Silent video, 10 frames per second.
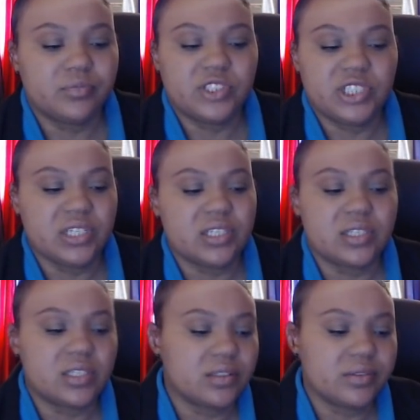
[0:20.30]

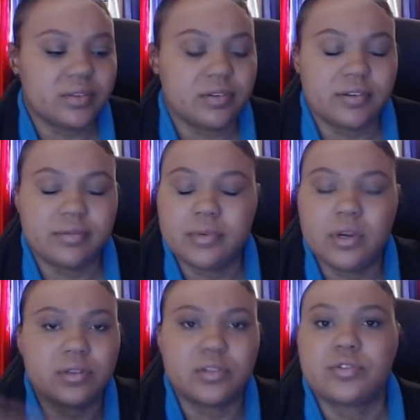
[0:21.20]
just
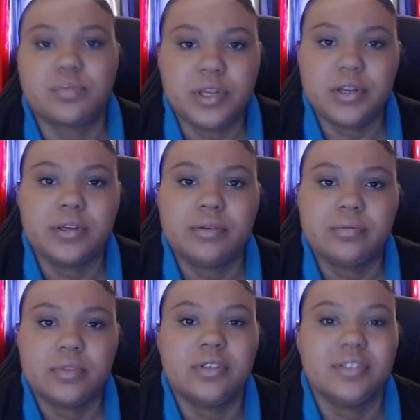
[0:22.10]
all social media,
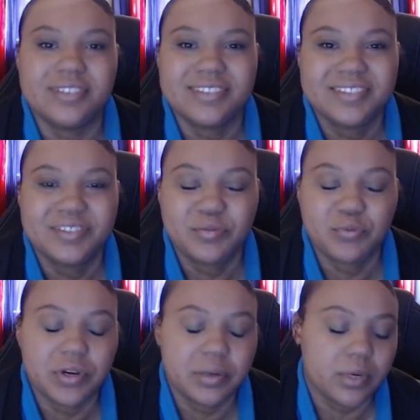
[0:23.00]

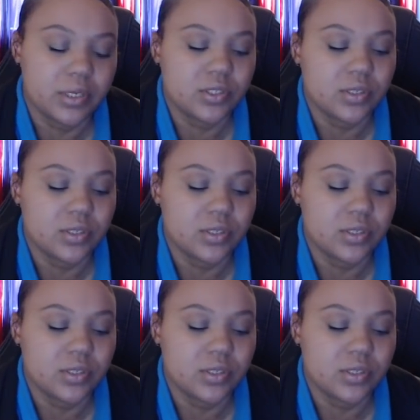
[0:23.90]
pretty much.